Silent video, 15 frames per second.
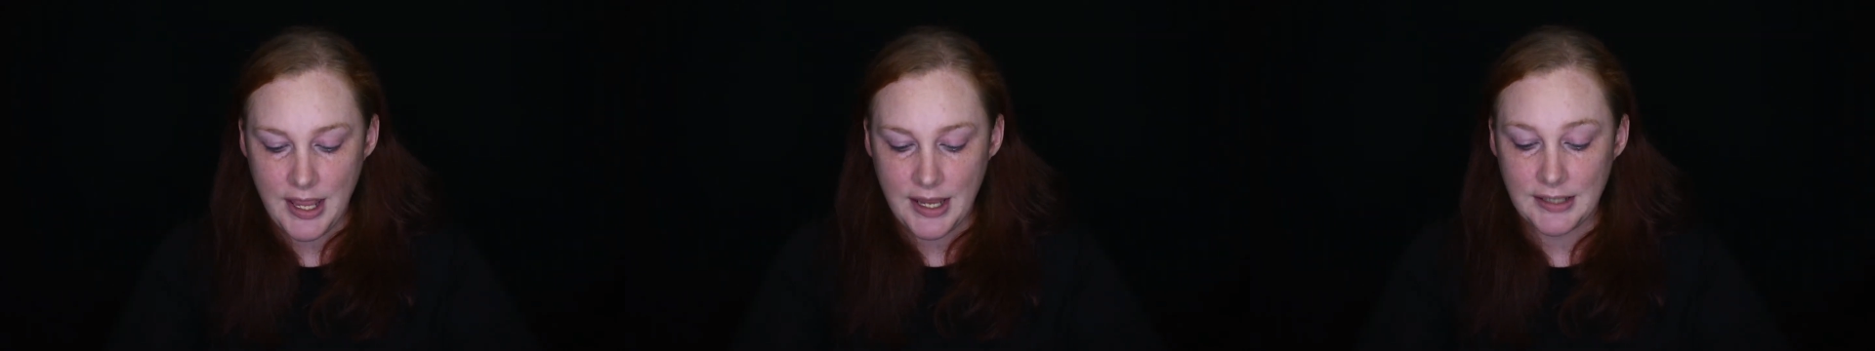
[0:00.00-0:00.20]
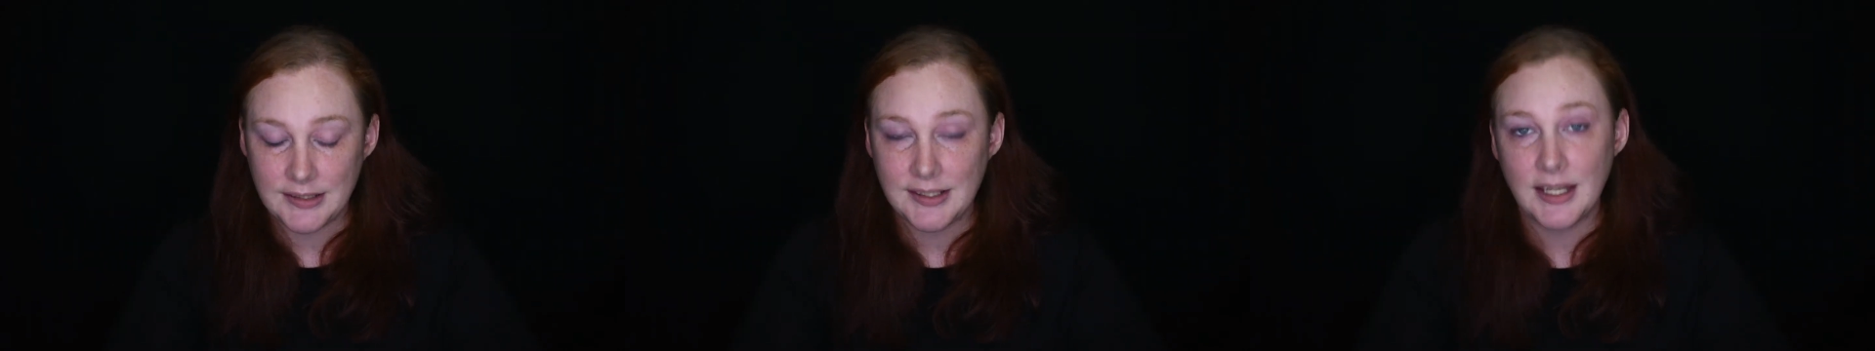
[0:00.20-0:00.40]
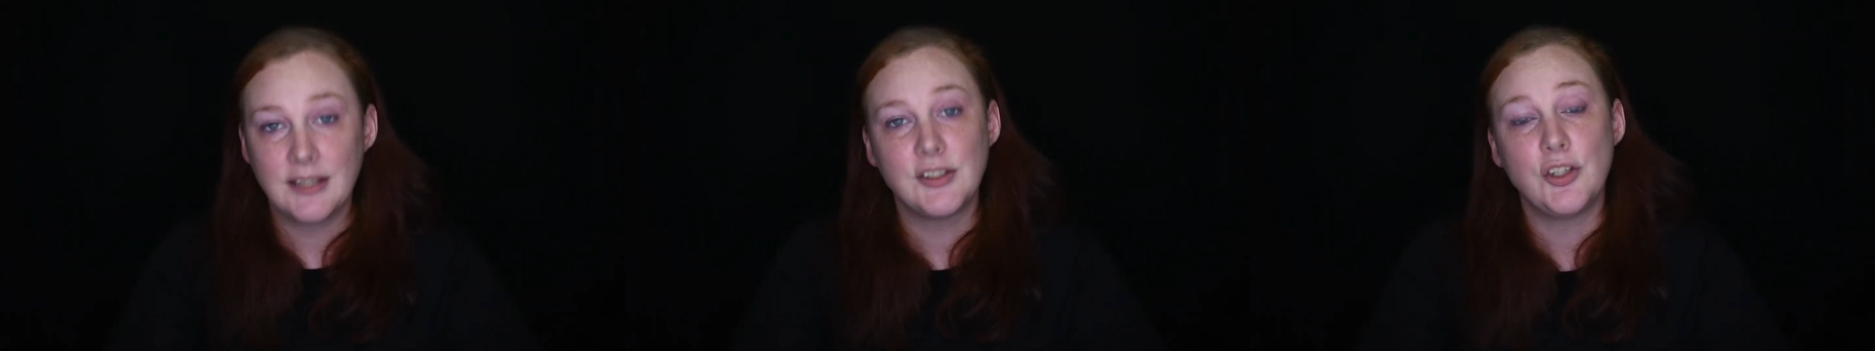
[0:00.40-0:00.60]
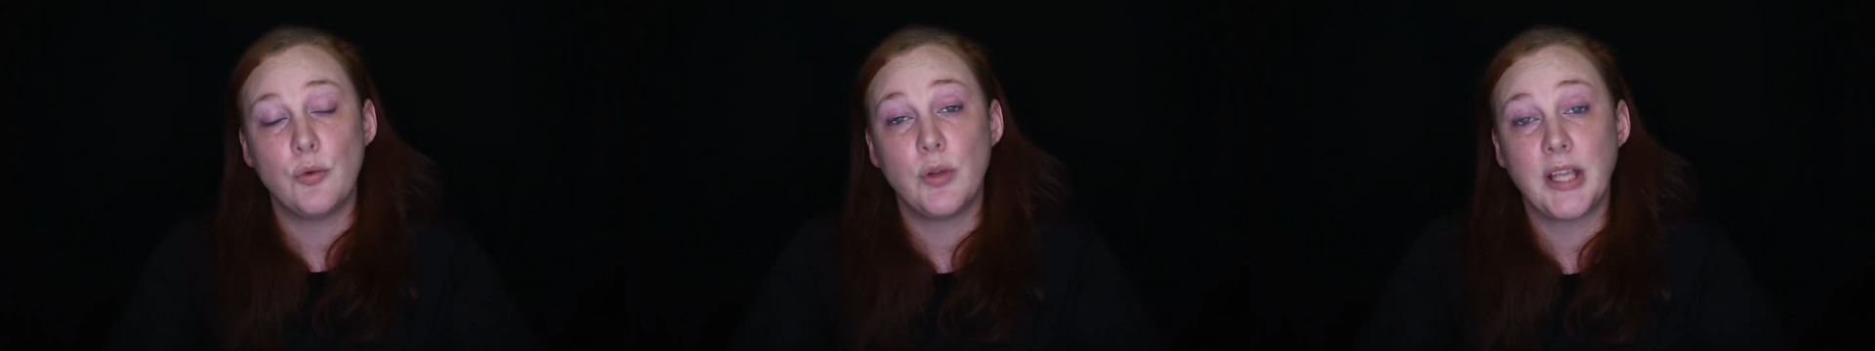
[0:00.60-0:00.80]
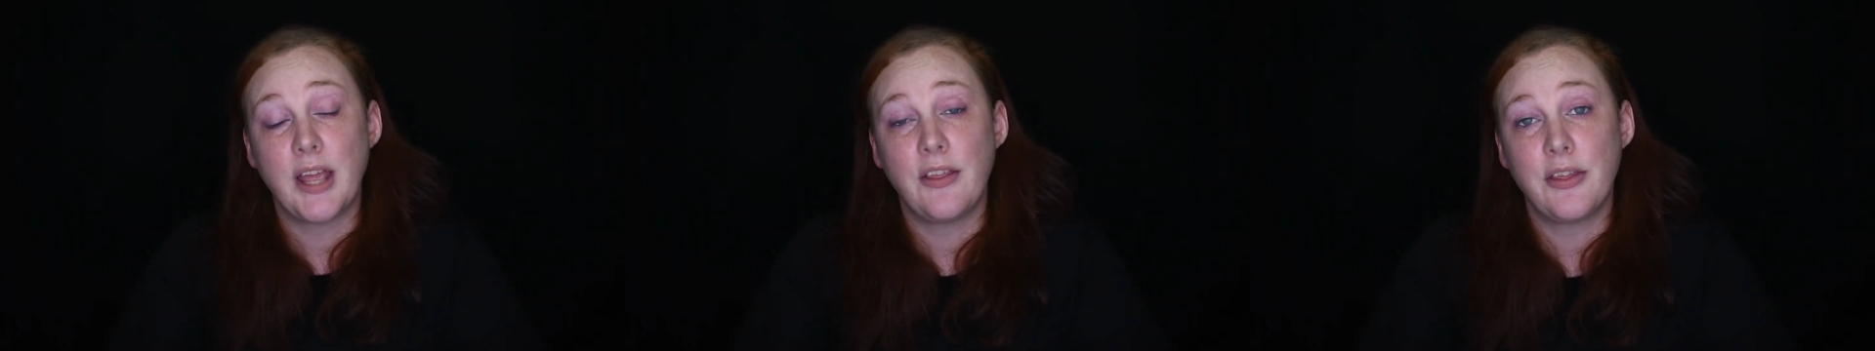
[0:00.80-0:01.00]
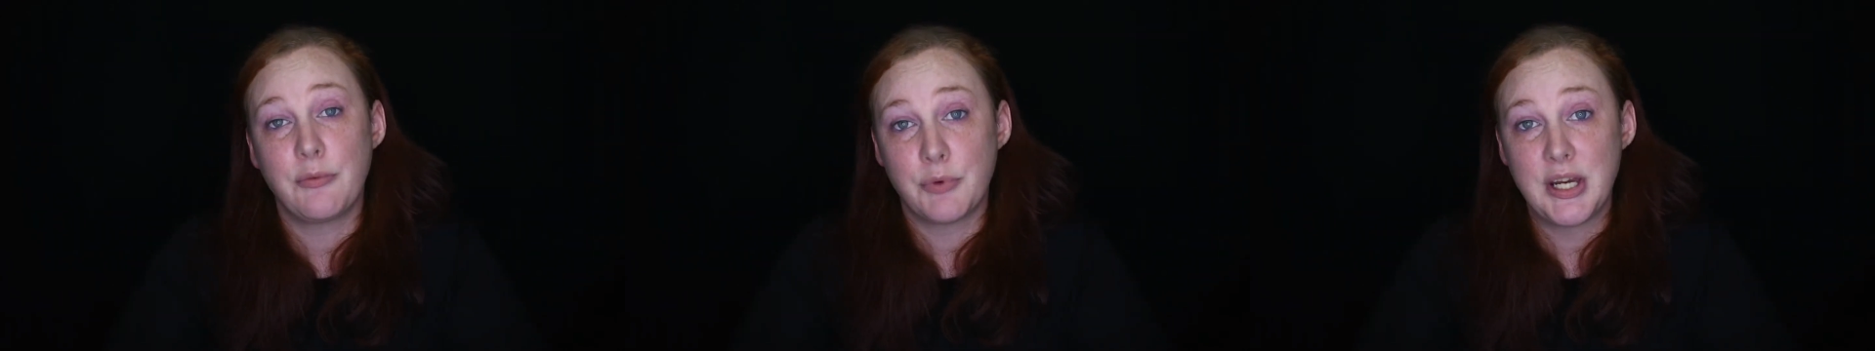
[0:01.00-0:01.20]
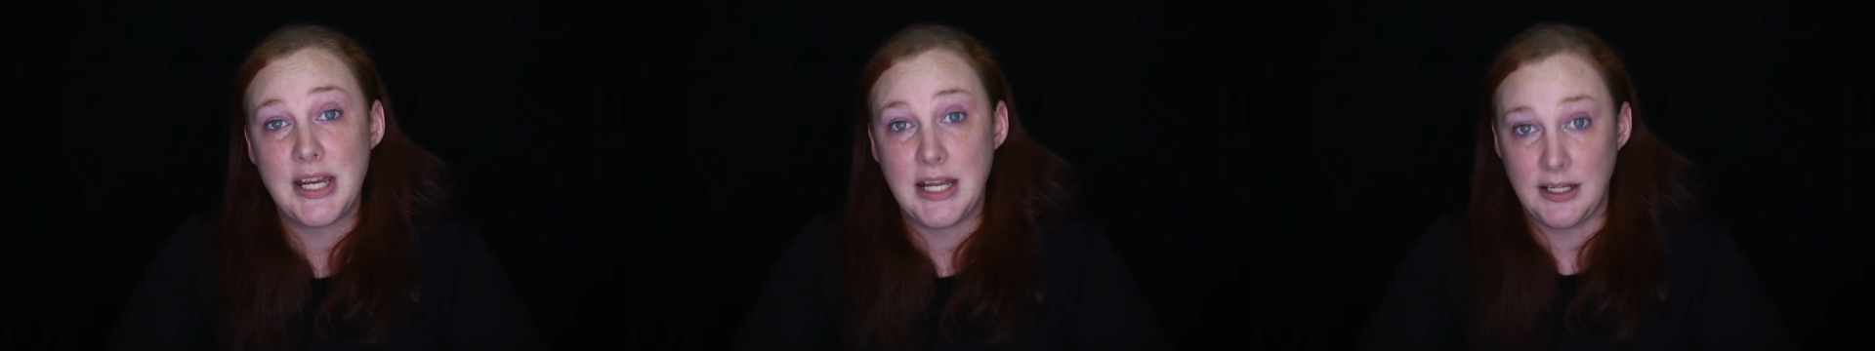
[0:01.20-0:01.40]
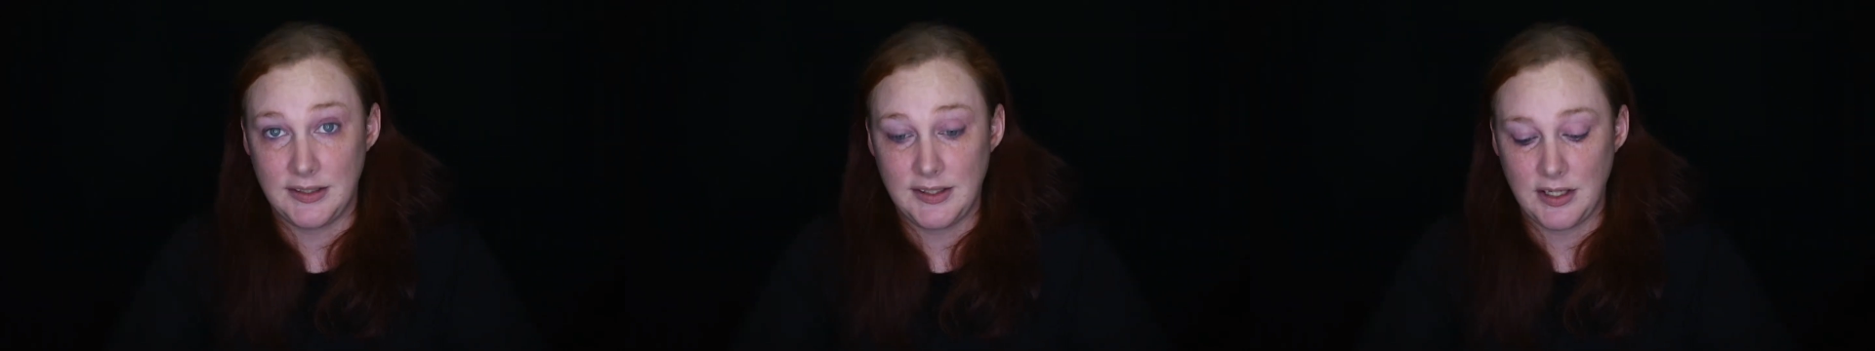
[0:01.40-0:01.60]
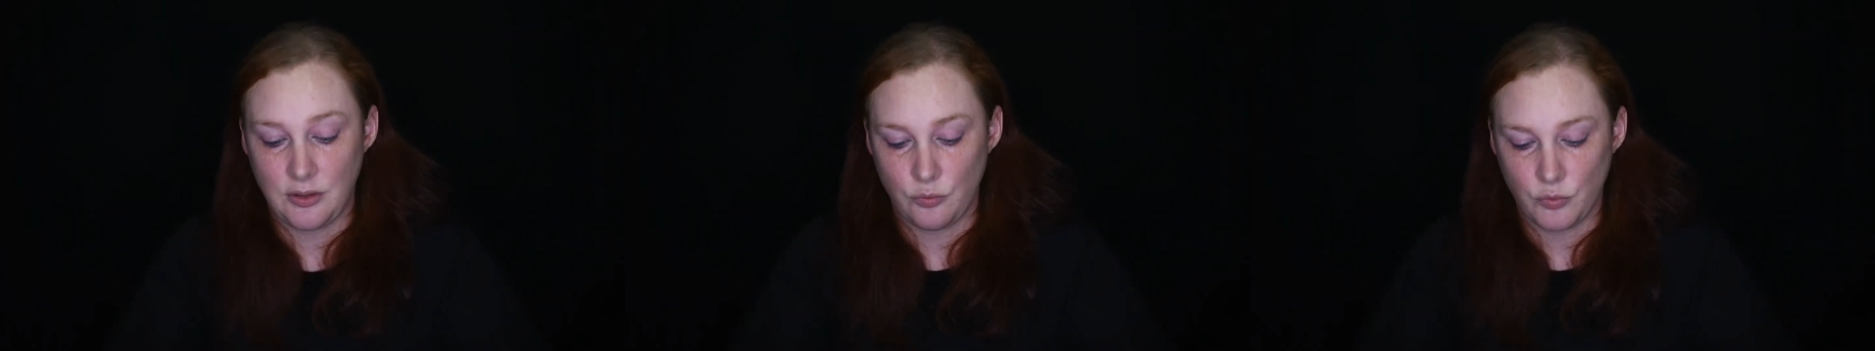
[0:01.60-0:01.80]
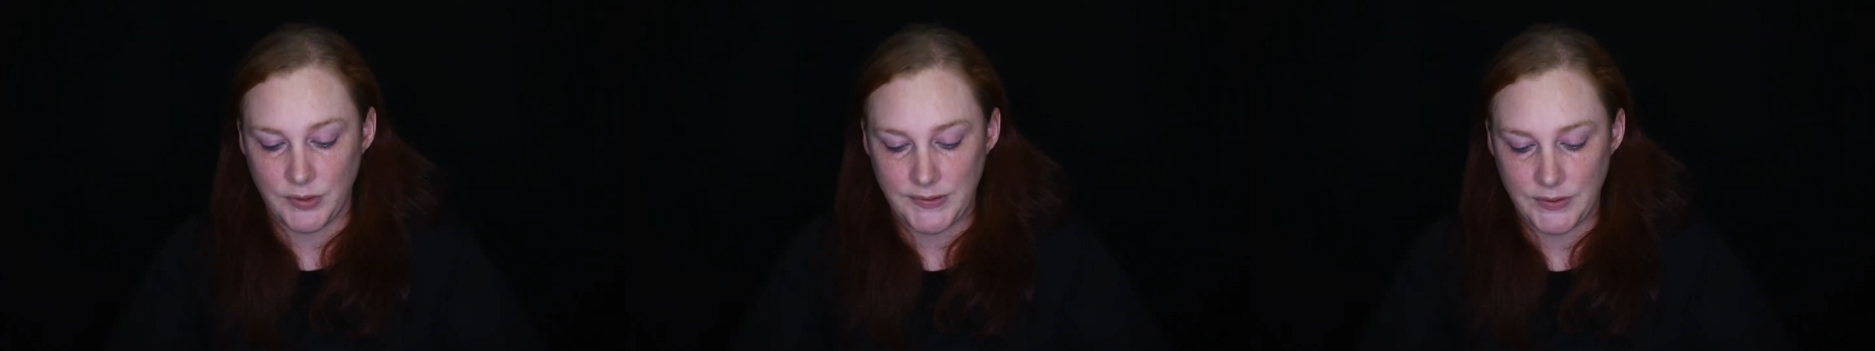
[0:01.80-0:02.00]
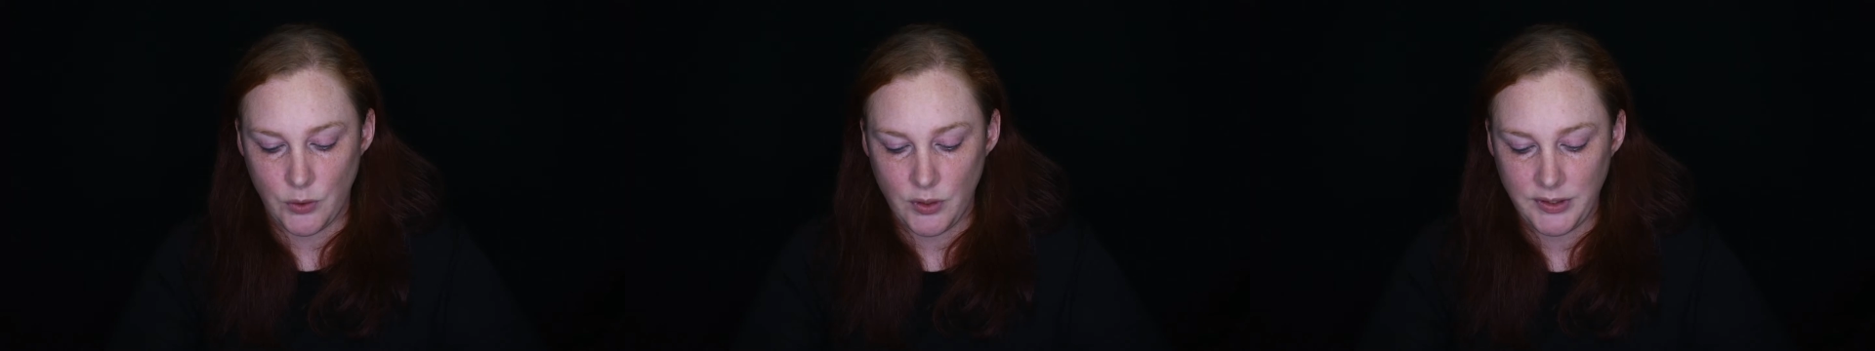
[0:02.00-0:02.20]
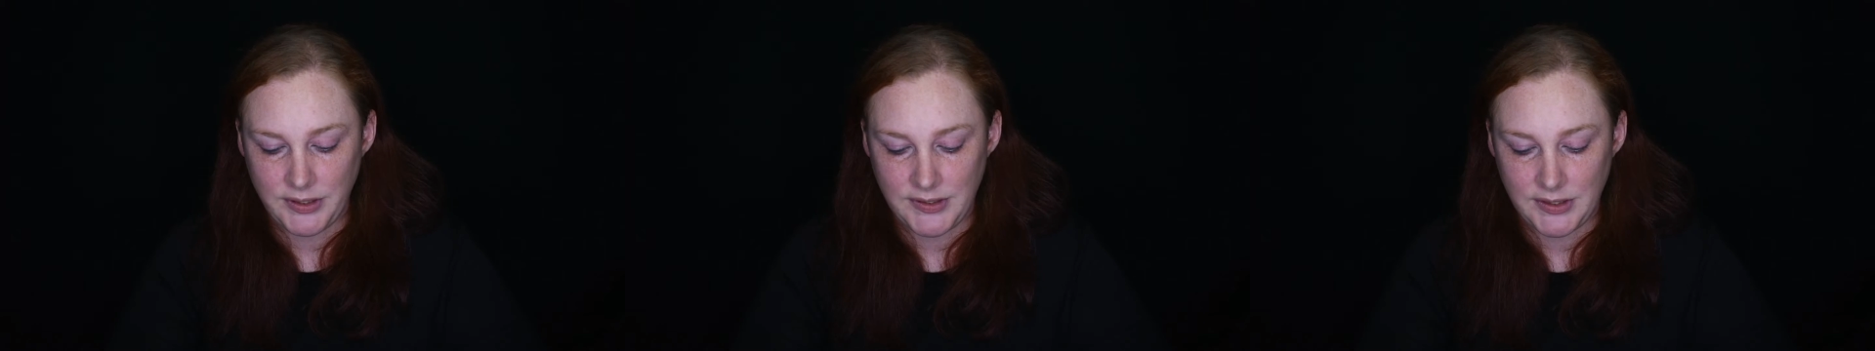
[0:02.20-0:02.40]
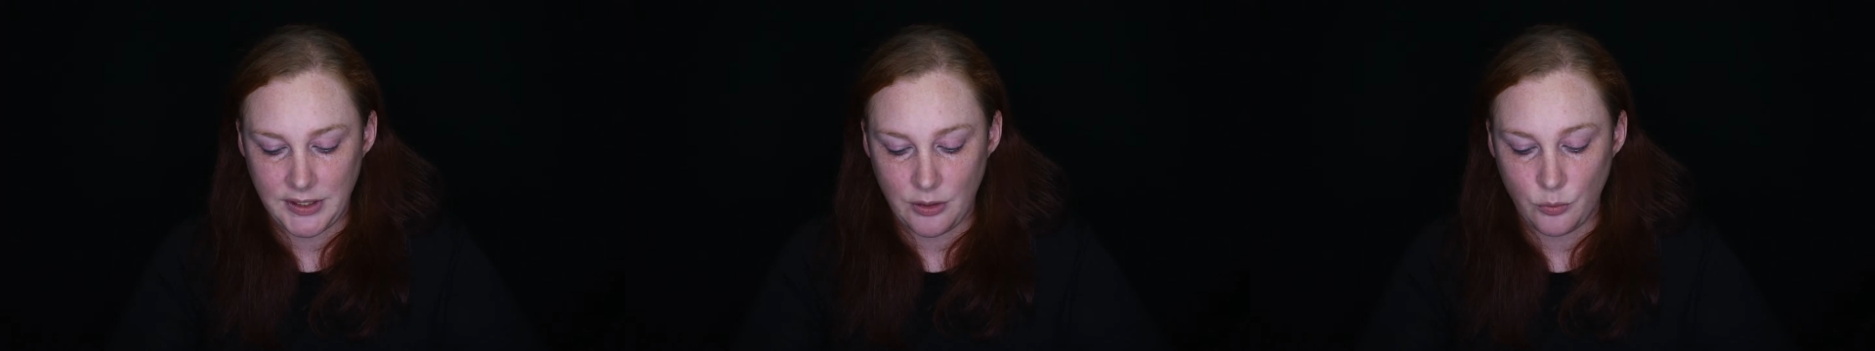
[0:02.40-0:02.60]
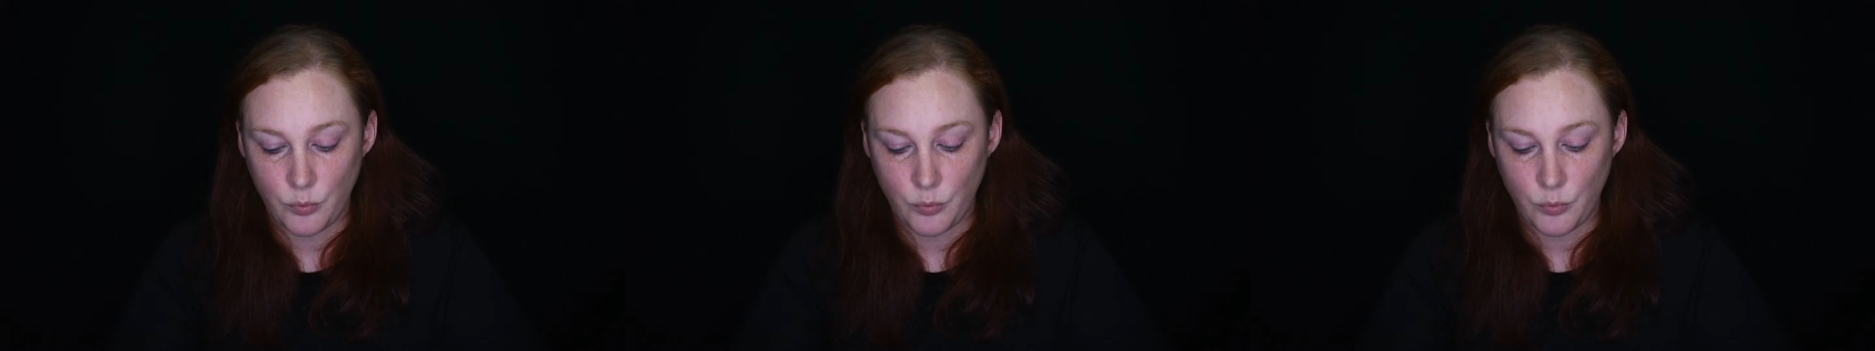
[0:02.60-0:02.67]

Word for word: It says you will get three instant results.